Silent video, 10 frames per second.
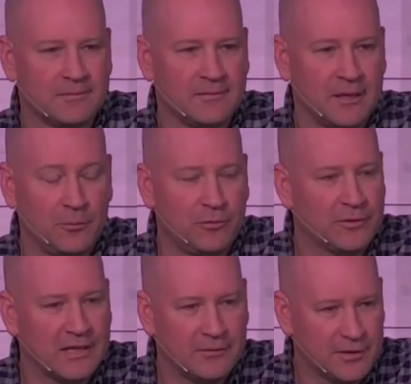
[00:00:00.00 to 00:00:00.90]
and will
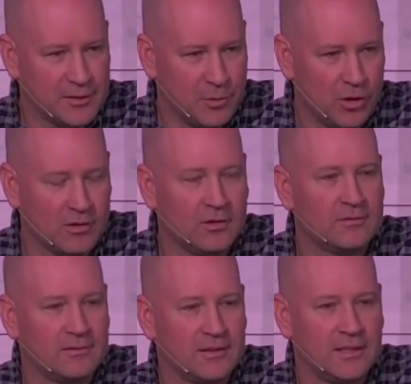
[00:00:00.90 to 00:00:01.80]
forgive it tomorrow.
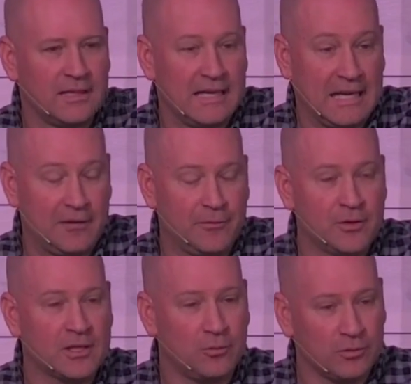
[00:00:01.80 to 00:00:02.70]
And if you
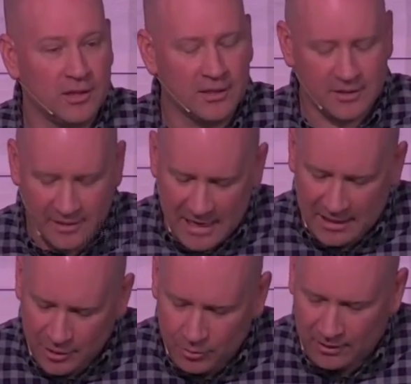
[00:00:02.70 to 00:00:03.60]
can hold on to that,
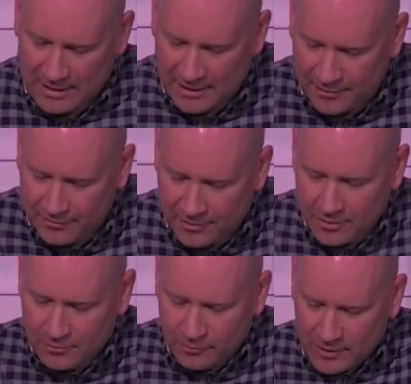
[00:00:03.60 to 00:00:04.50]
you will have
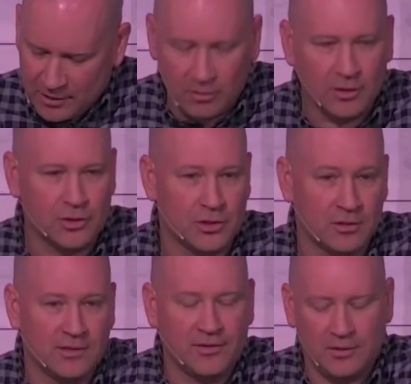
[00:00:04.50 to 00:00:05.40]
real
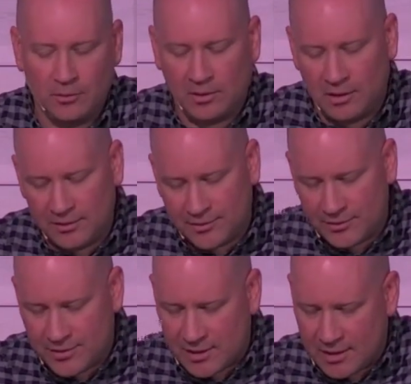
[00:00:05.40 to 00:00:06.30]
assurance. And you will also
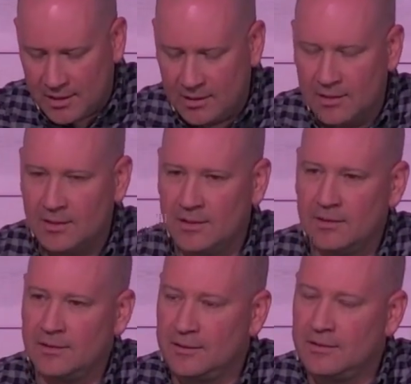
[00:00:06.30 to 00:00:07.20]
see
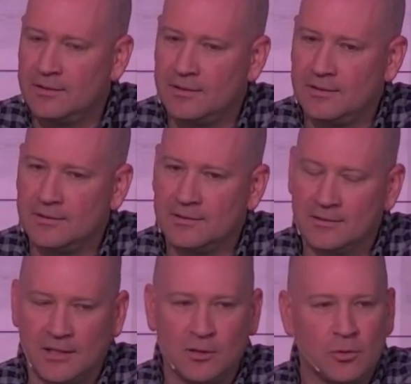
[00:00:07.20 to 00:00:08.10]

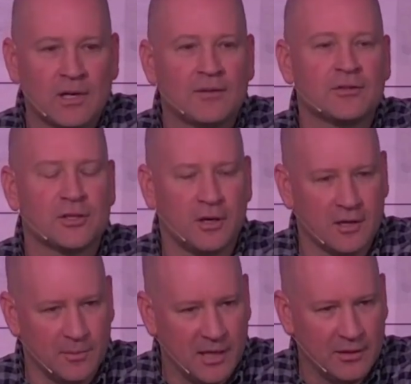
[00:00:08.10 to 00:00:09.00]
that you won't have to talk
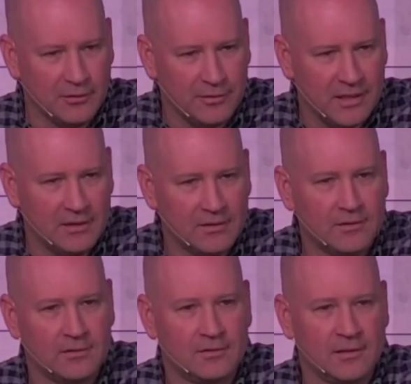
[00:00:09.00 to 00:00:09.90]
about your faith,
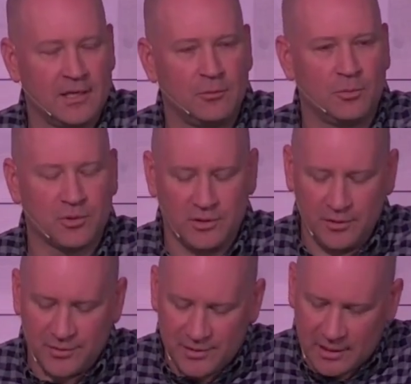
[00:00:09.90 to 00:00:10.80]
that it will
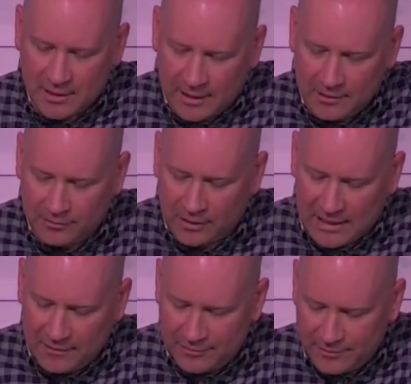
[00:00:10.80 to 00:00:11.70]
produce the kind of
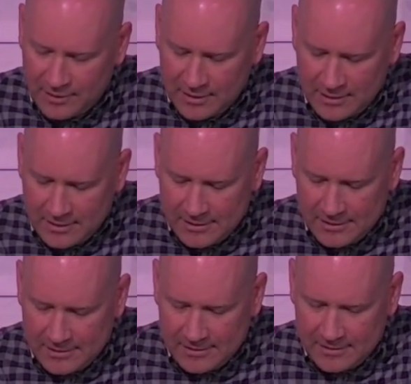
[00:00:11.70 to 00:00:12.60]
life
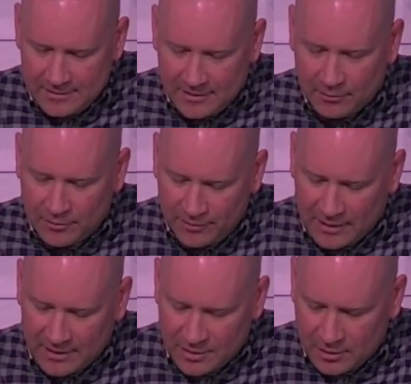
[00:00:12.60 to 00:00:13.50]
that
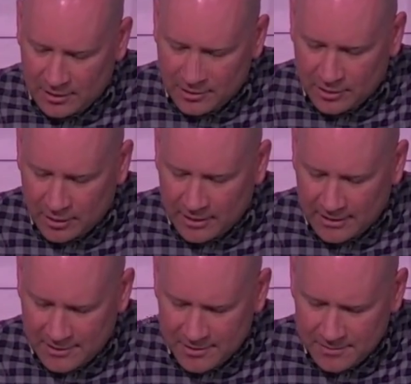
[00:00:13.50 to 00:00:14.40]
reflects God's
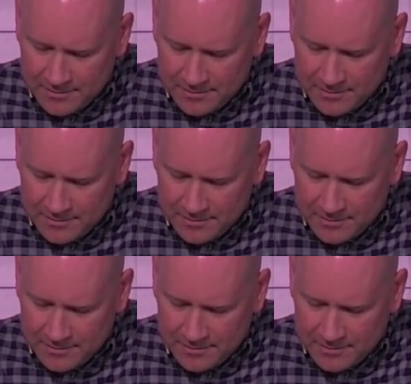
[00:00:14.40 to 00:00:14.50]
goodness.